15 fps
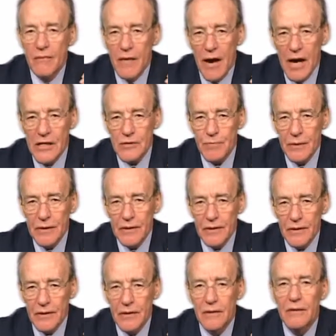
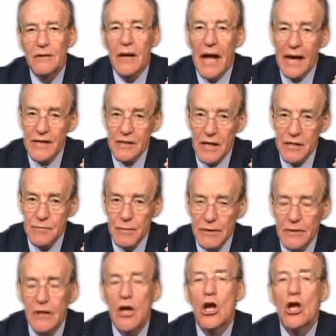Husband,
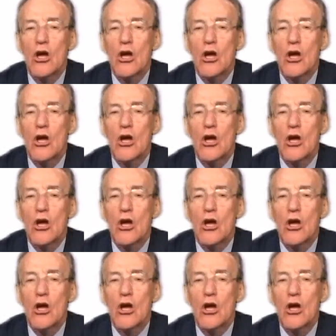ex-husband,